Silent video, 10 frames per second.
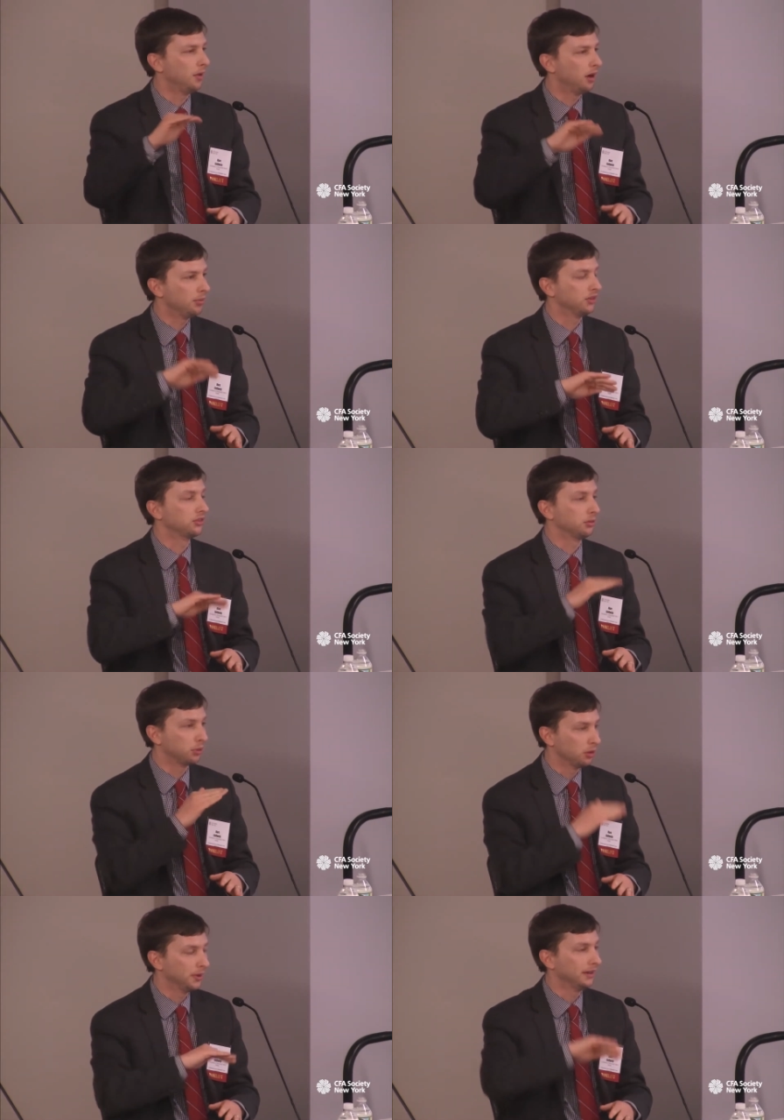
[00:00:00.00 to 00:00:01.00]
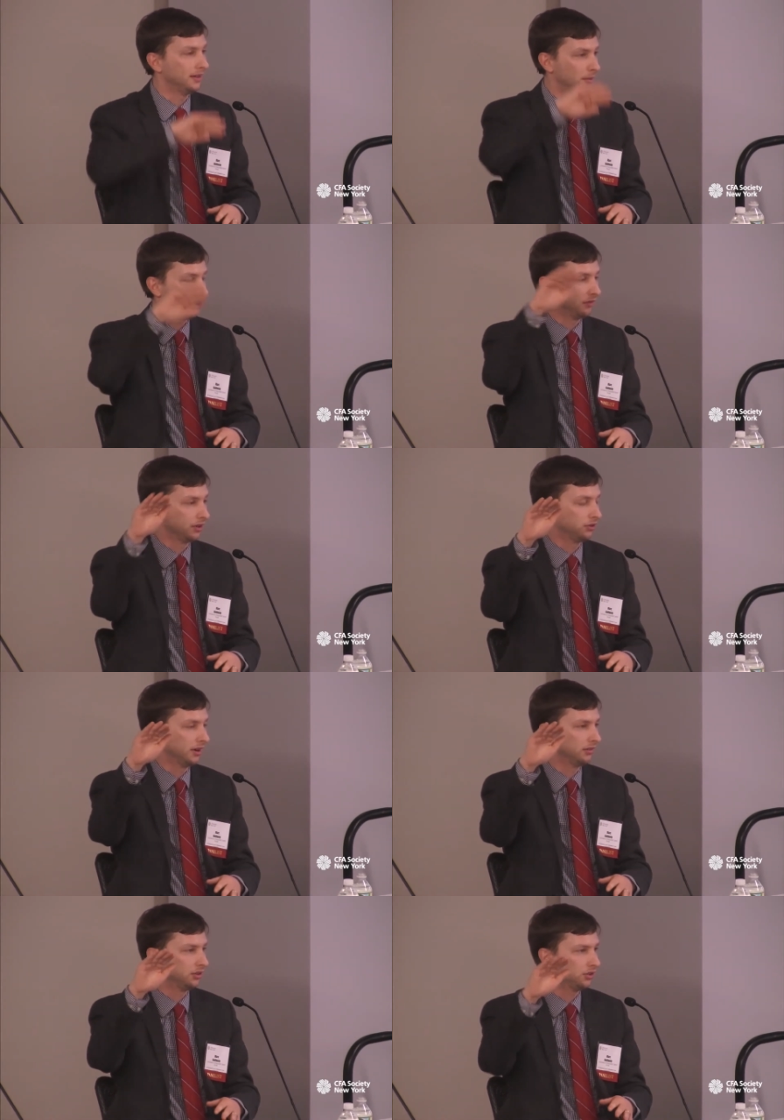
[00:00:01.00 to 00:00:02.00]
hump. This is a permanent demographic
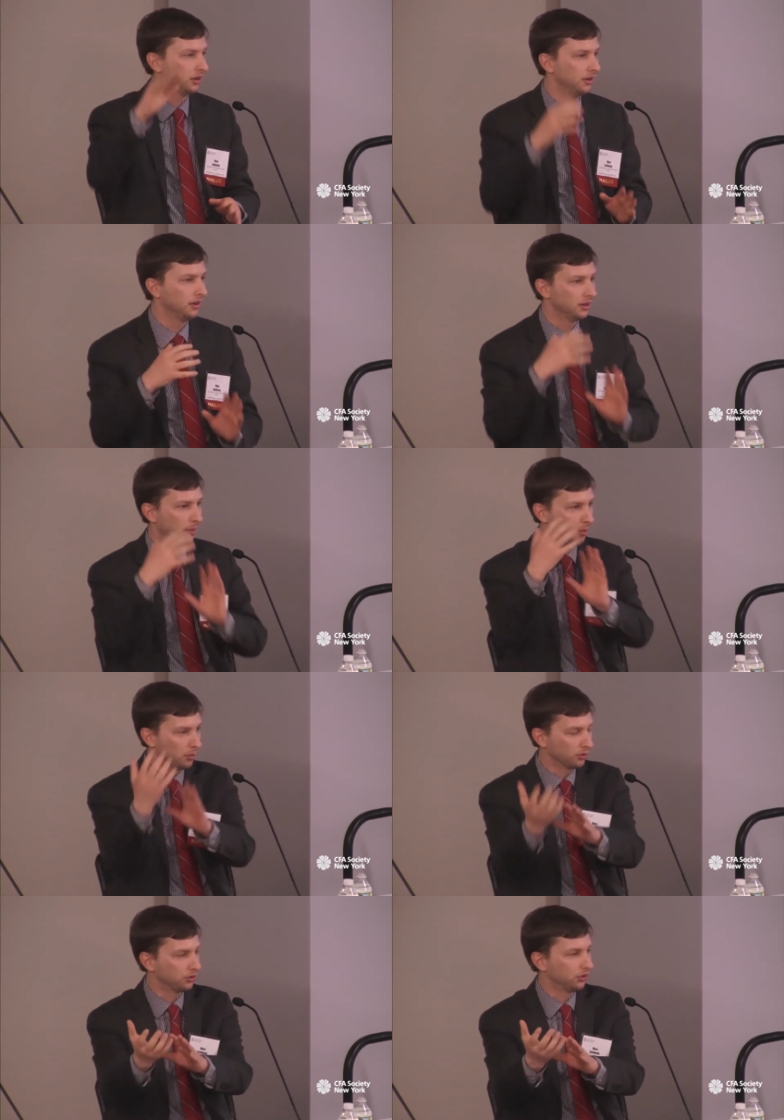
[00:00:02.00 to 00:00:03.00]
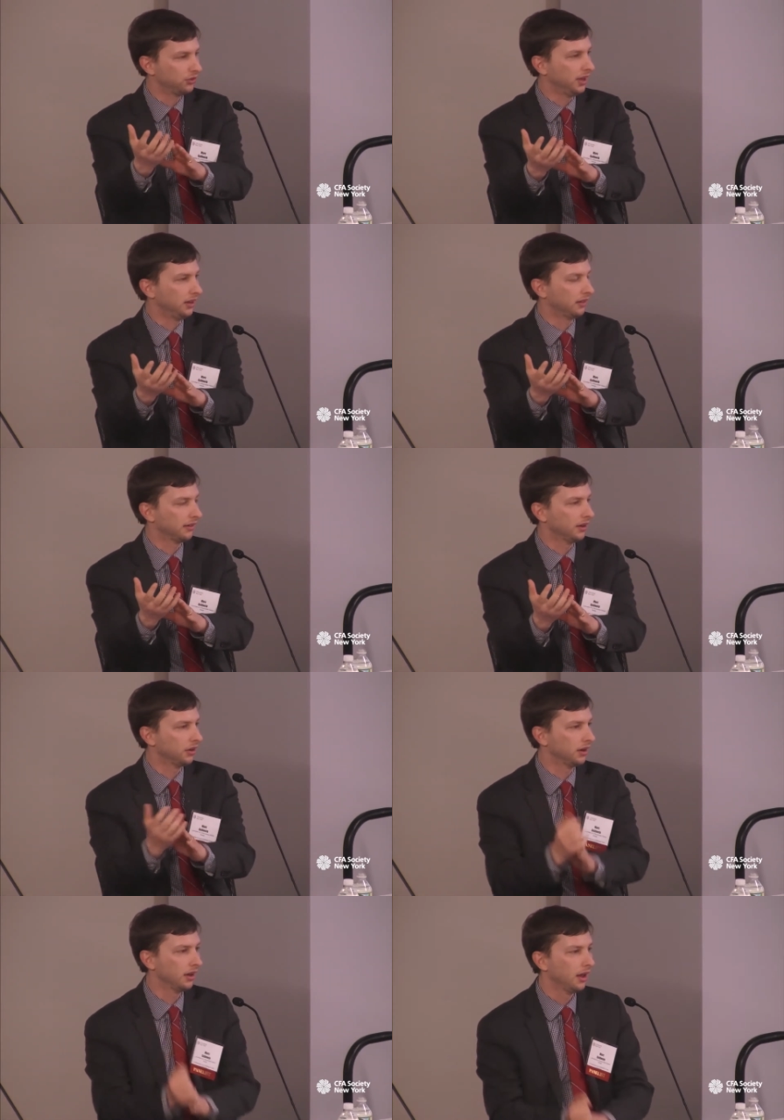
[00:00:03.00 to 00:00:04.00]
transition. Baby boomers are just taking the lead on.